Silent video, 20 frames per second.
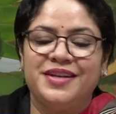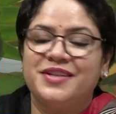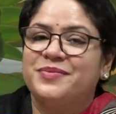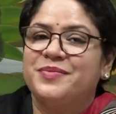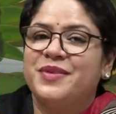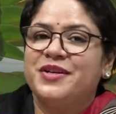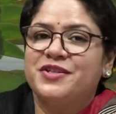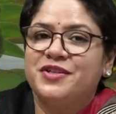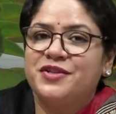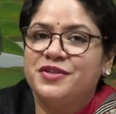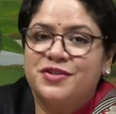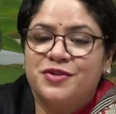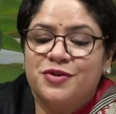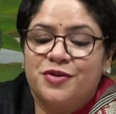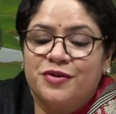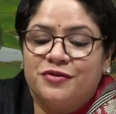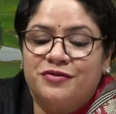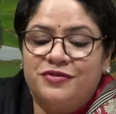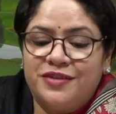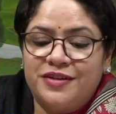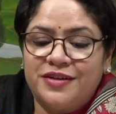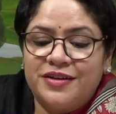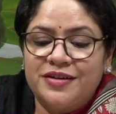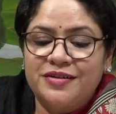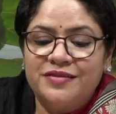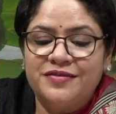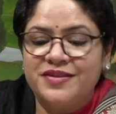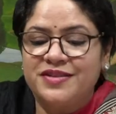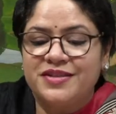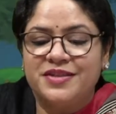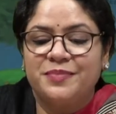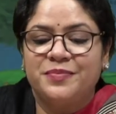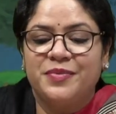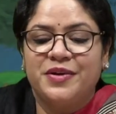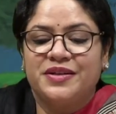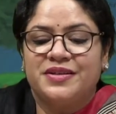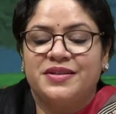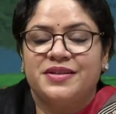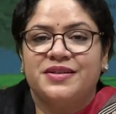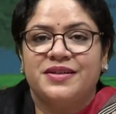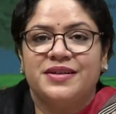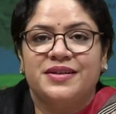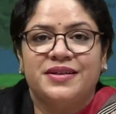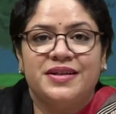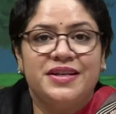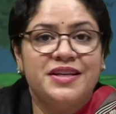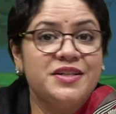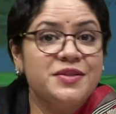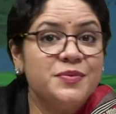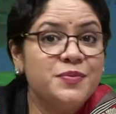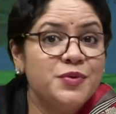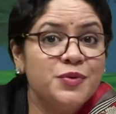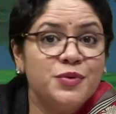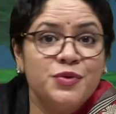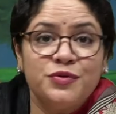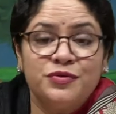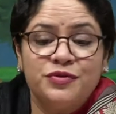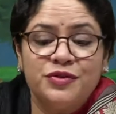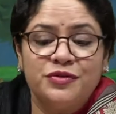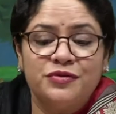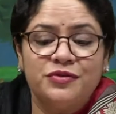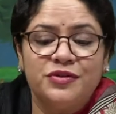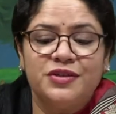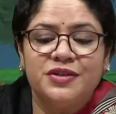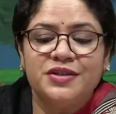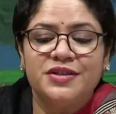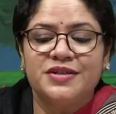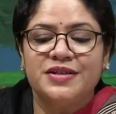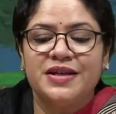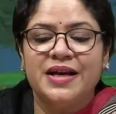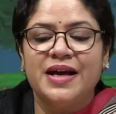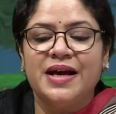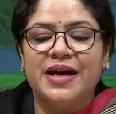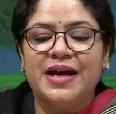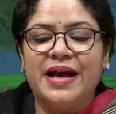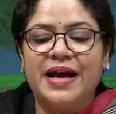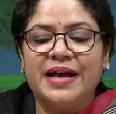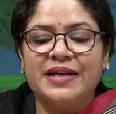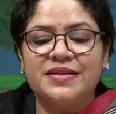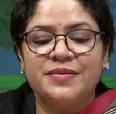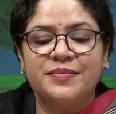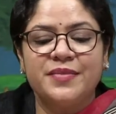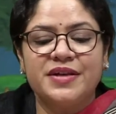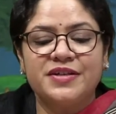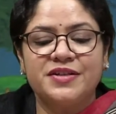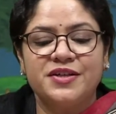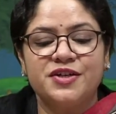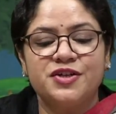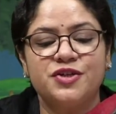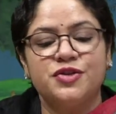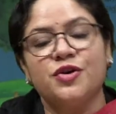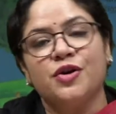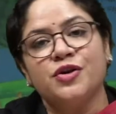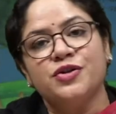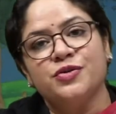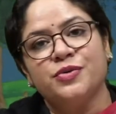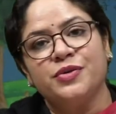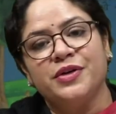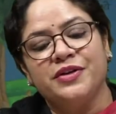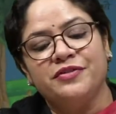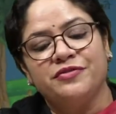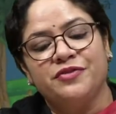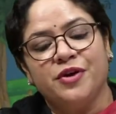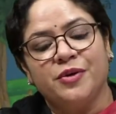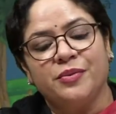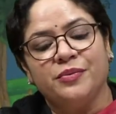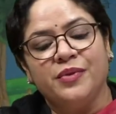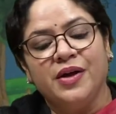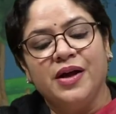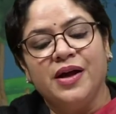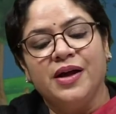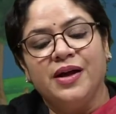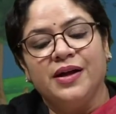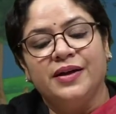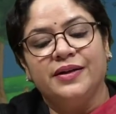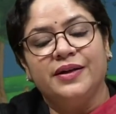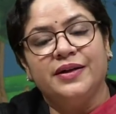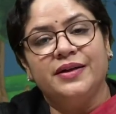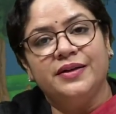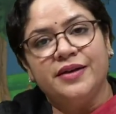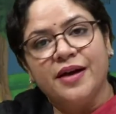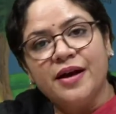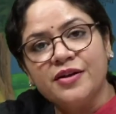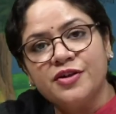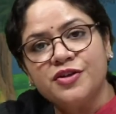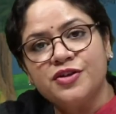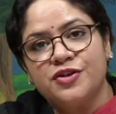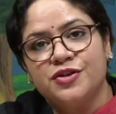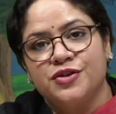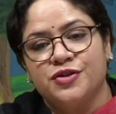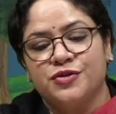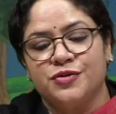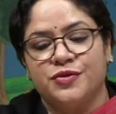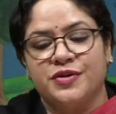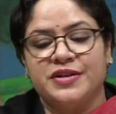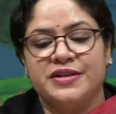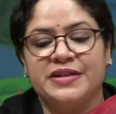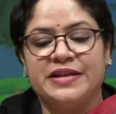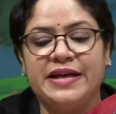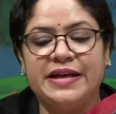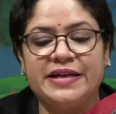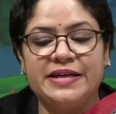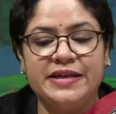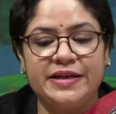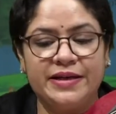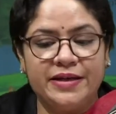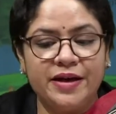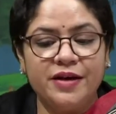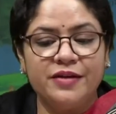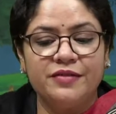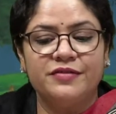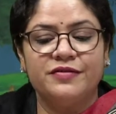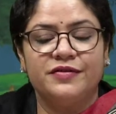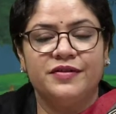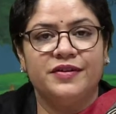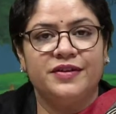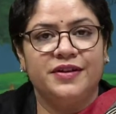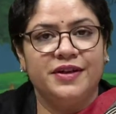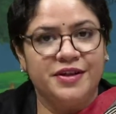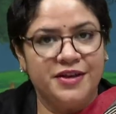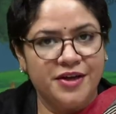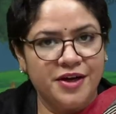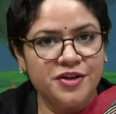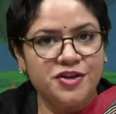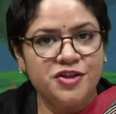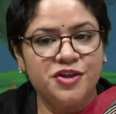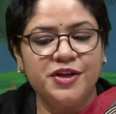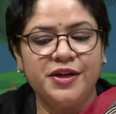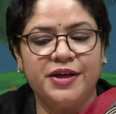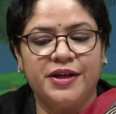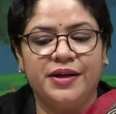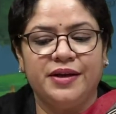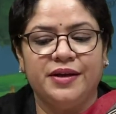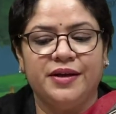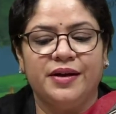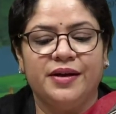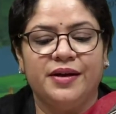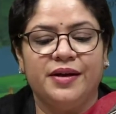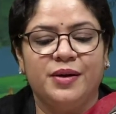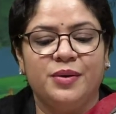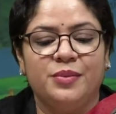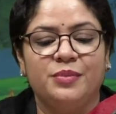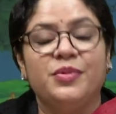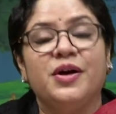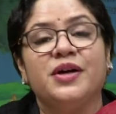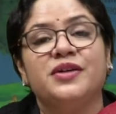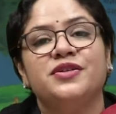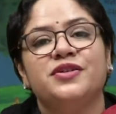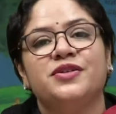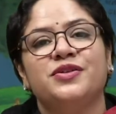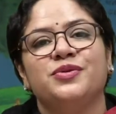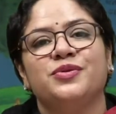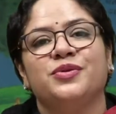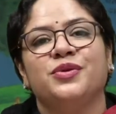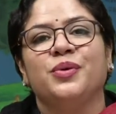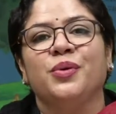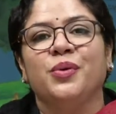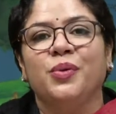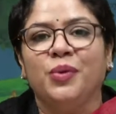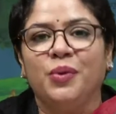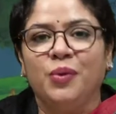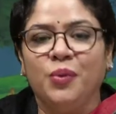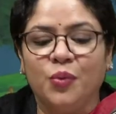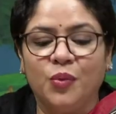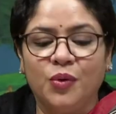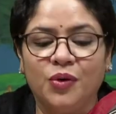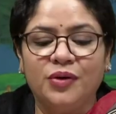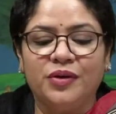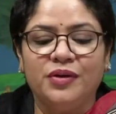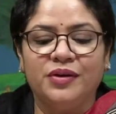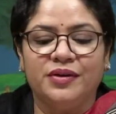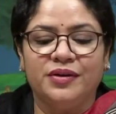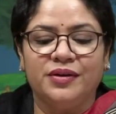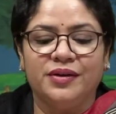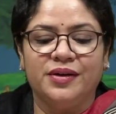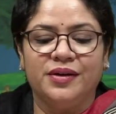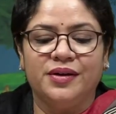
message of love is depicted in these beautiful words as a message not only from the Yaksh to his lady love, the Yakshini, but to the whole world.